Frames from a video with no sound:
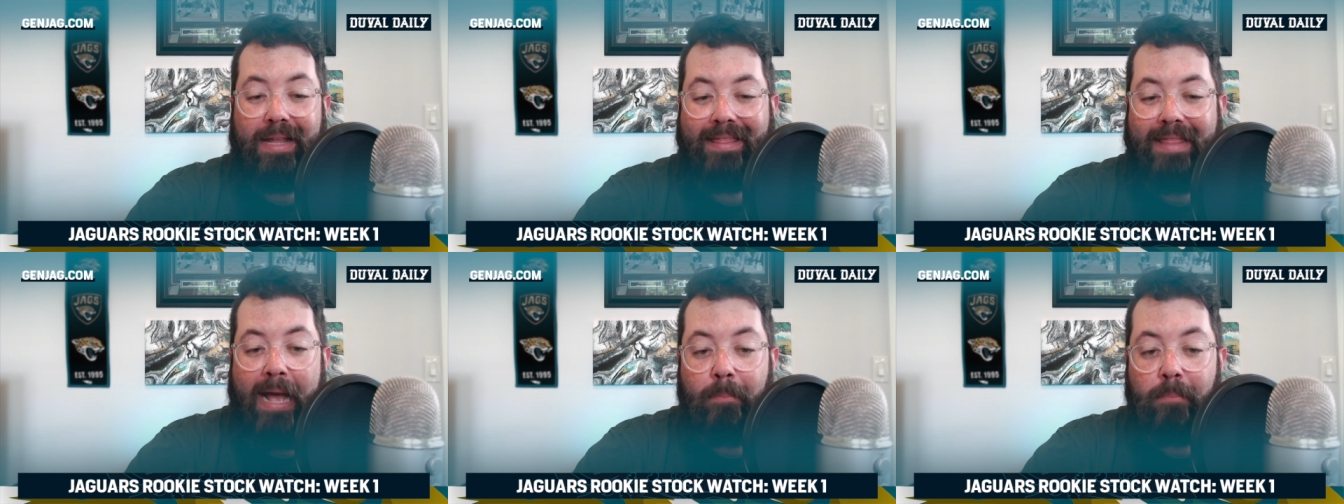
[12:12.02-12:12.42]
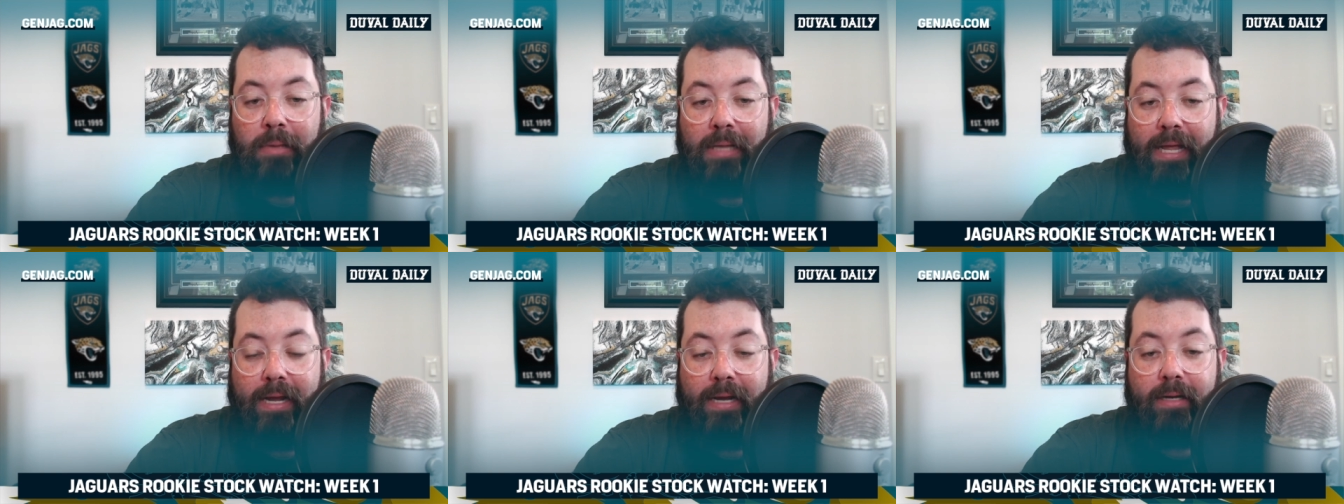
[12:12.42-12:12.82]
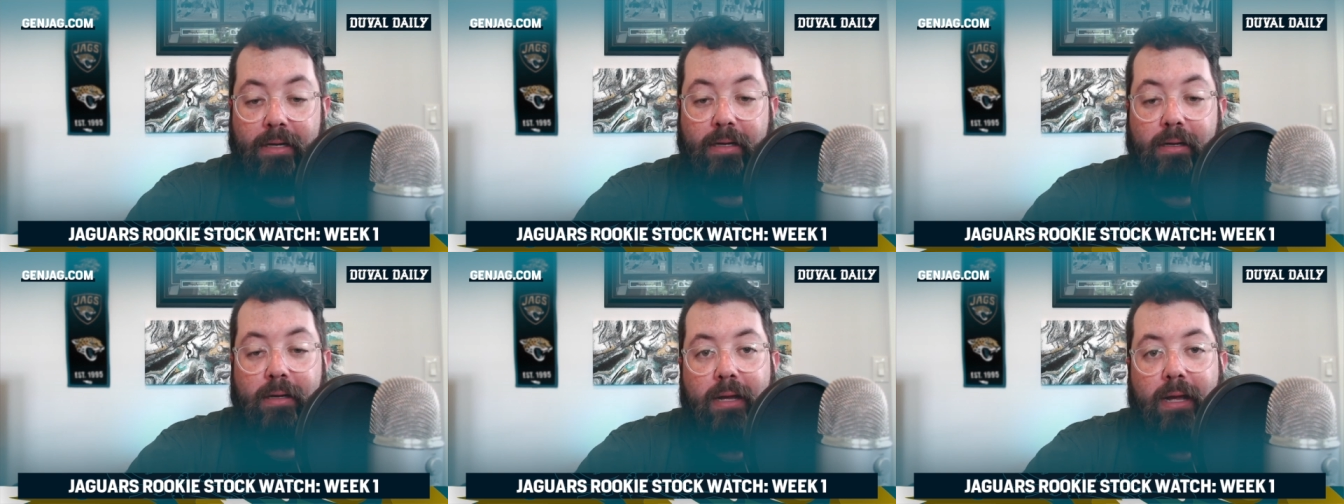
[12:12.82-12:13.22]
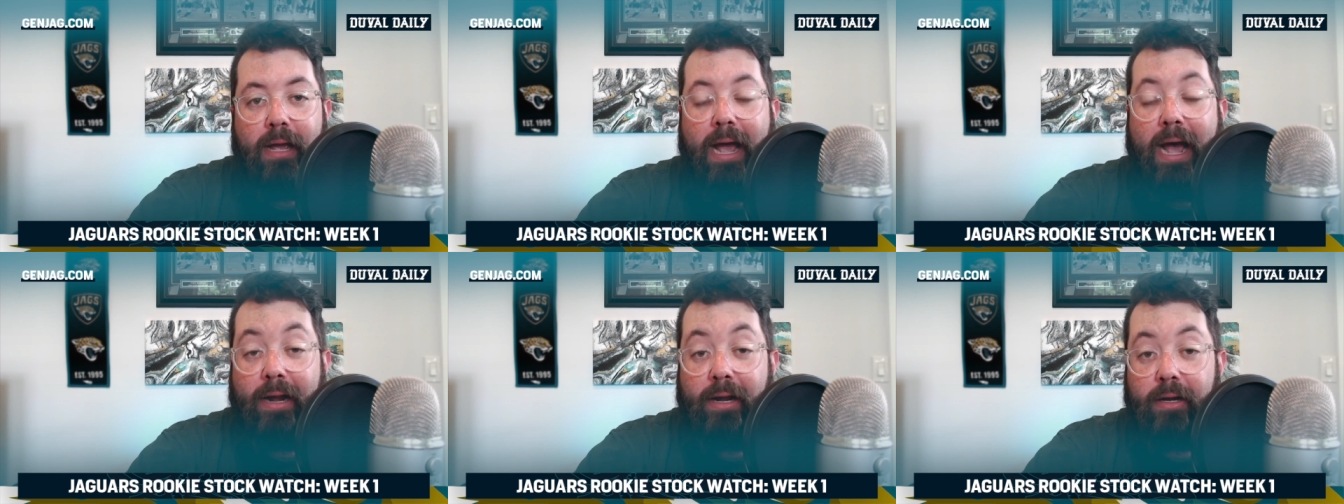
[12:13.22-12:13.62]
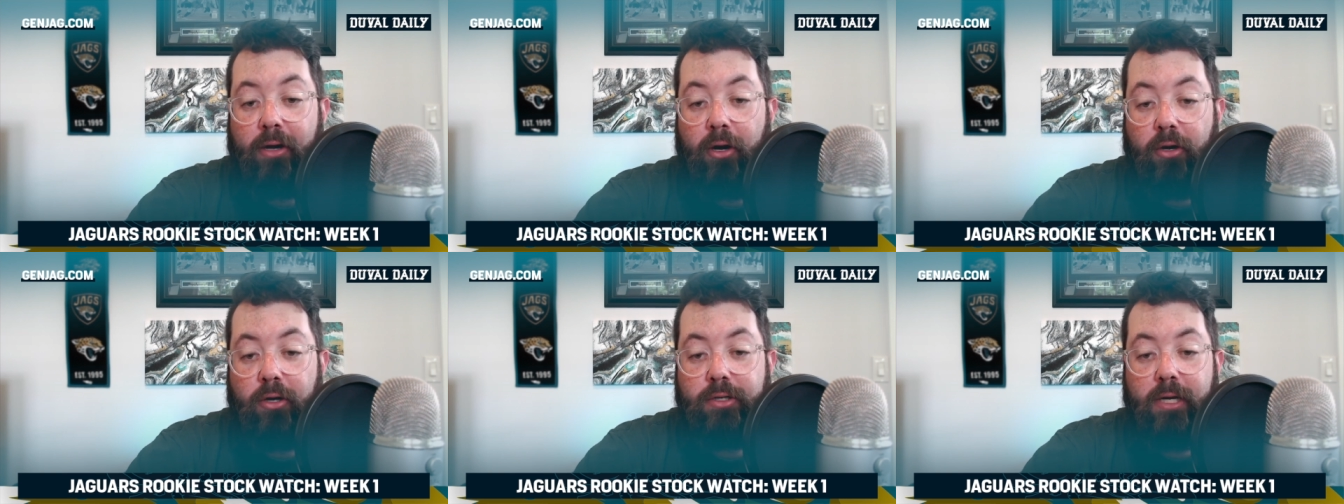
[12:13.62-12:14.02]
that played had
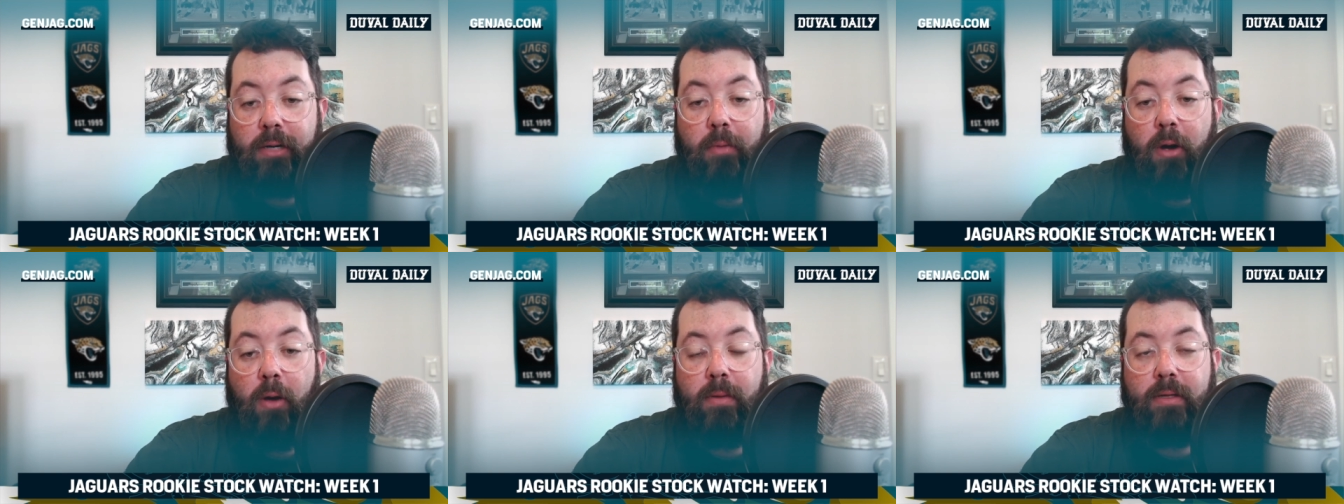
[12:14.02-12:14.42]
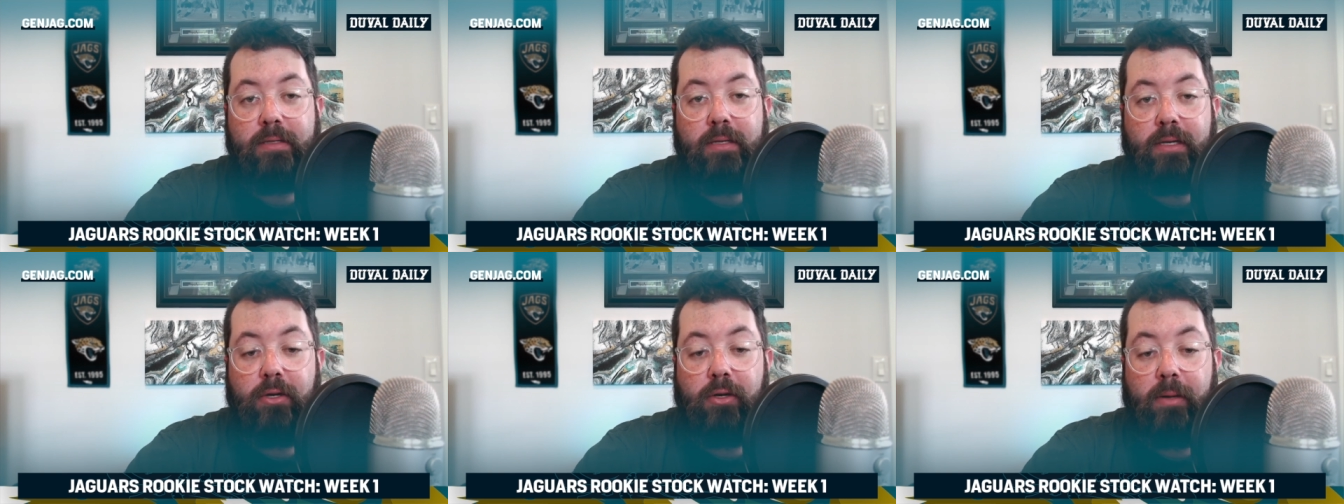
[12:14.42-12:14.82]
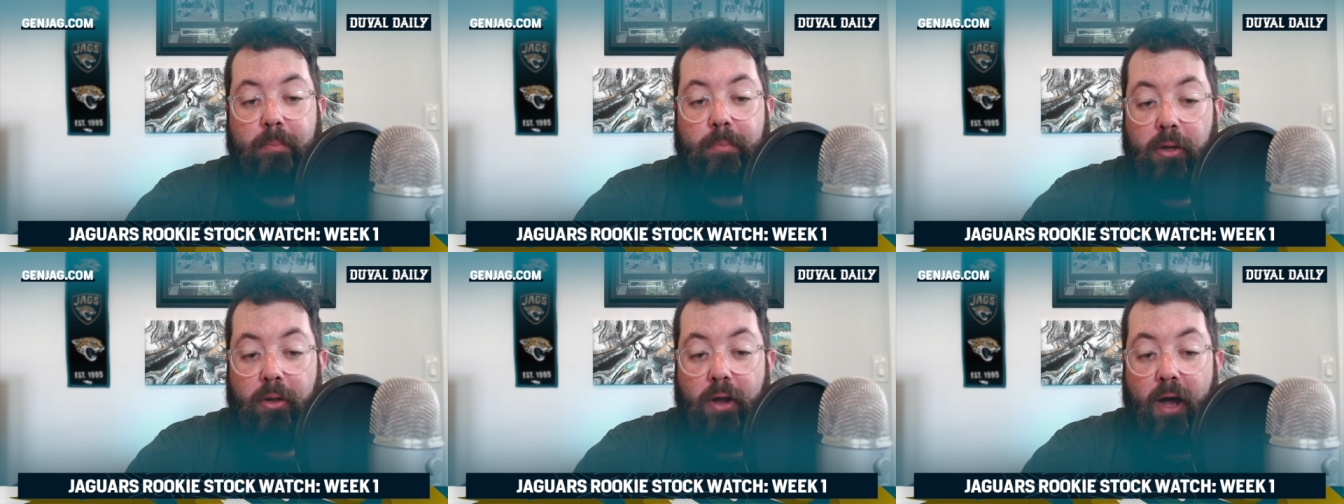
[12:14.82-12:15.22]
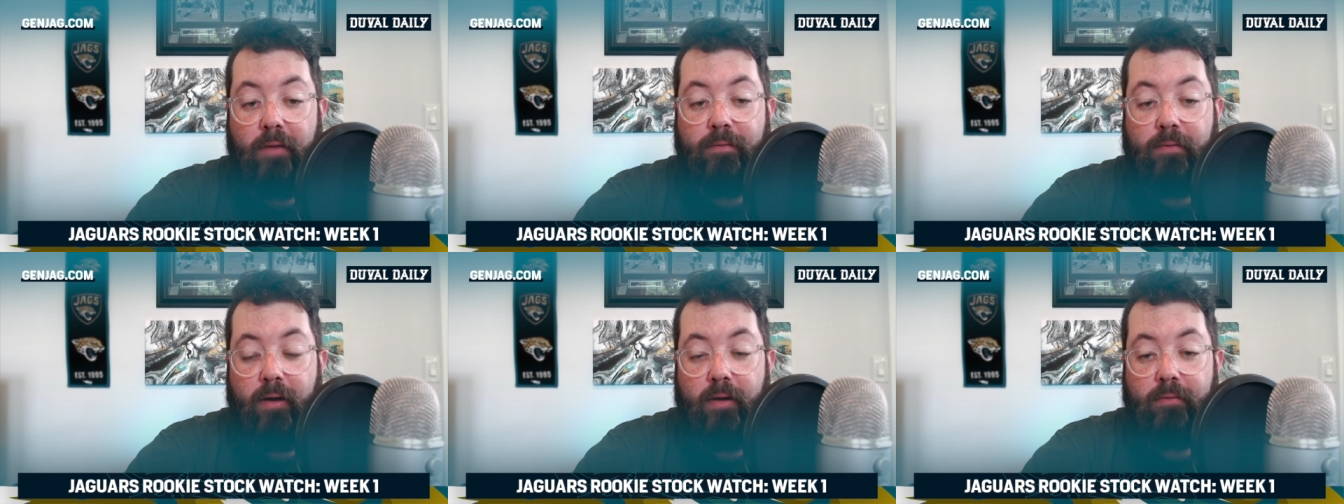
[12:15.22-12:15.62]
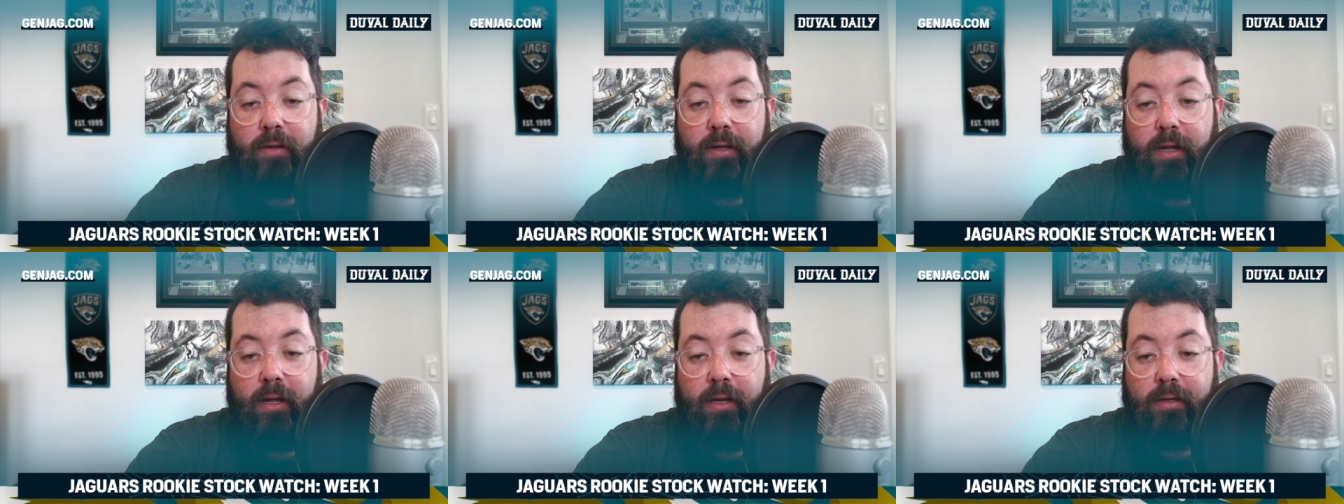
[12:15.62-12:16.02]
encouraging moments that you can build off of
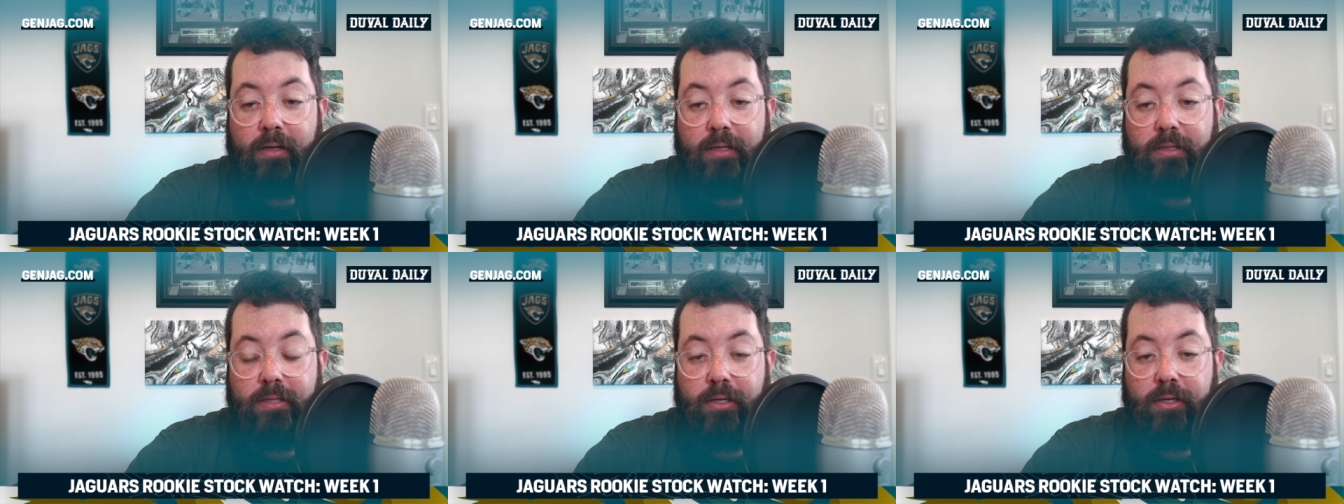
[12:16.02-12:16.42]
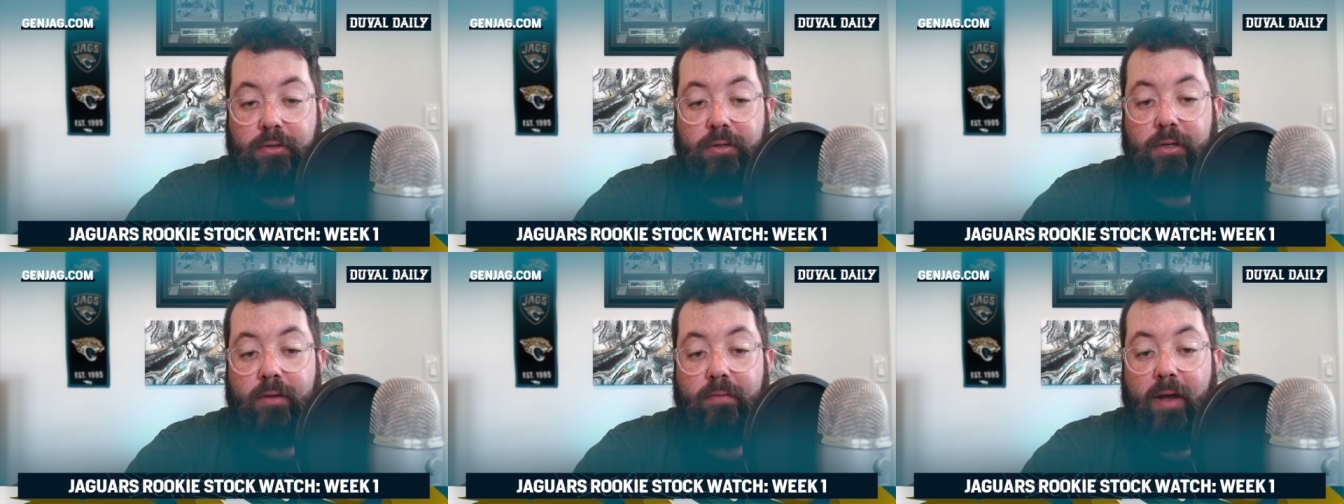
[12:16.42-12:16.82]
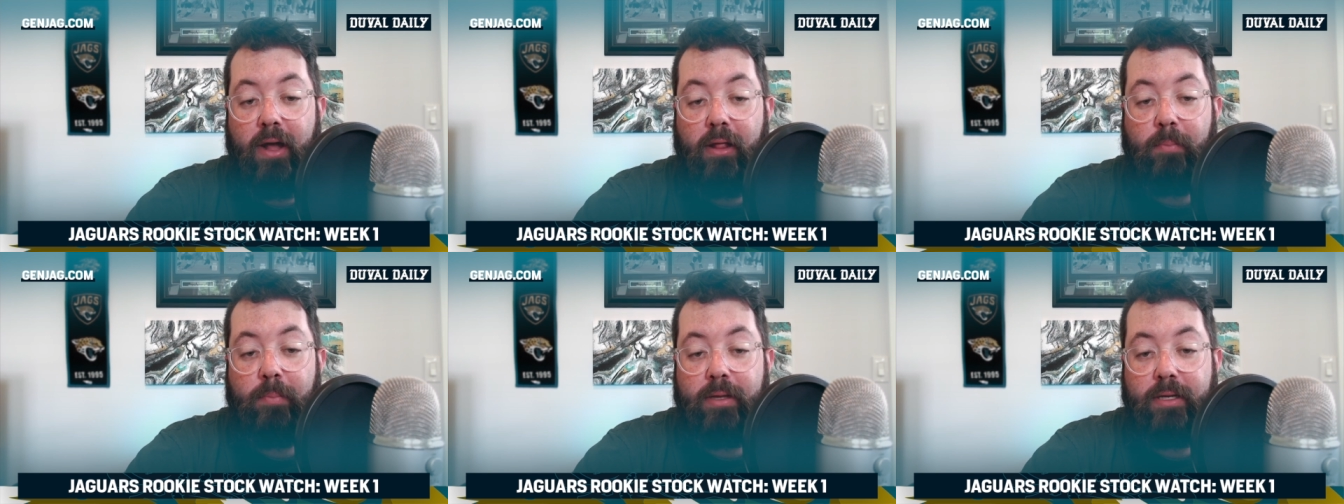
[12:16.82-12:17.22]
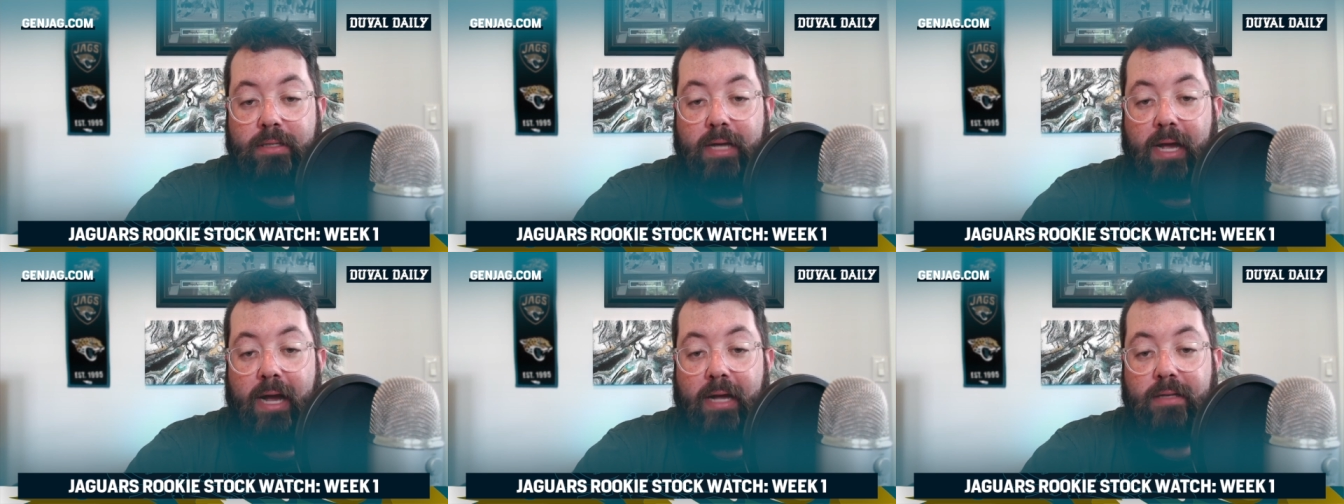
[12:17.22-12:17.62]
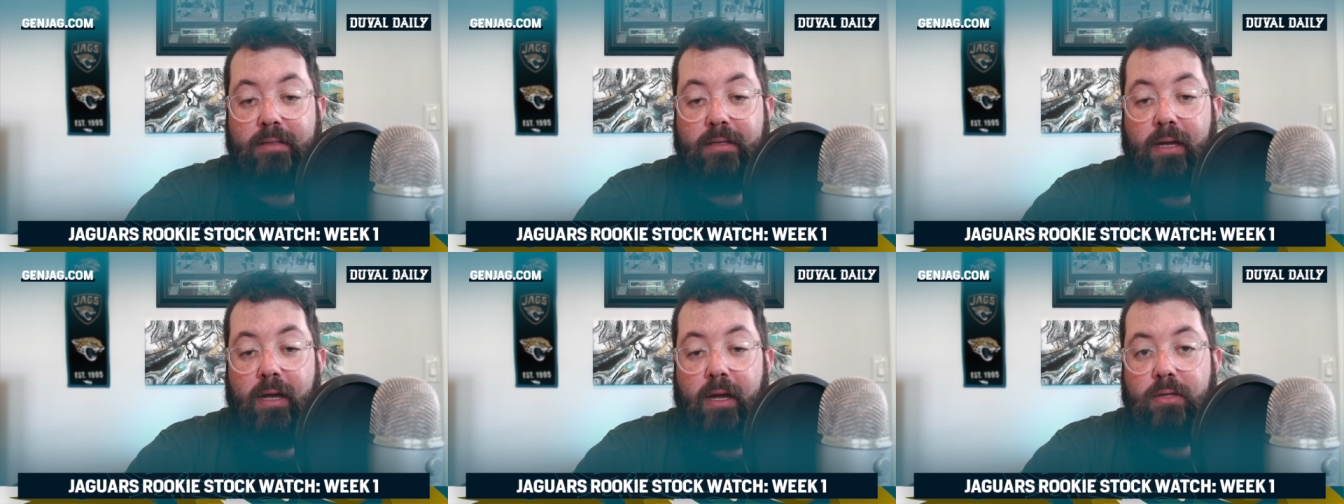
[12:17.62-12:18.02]
and, and continue to develop these guys.